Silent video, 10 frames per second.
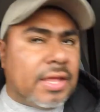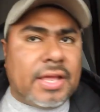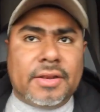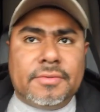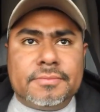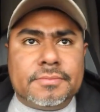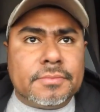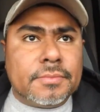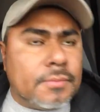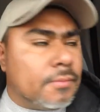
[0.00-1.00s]
that
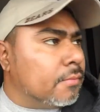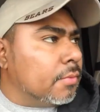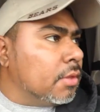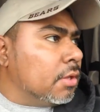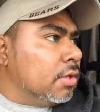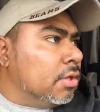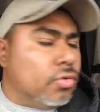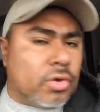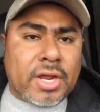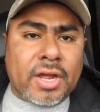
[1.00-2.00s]

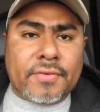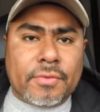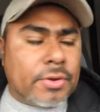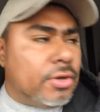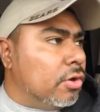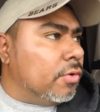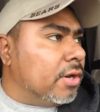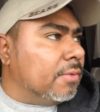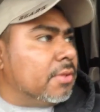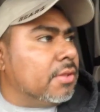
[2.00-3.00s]
you're covered when you're
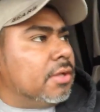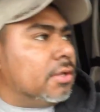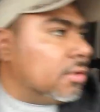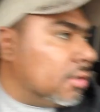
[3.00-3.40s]
going up to the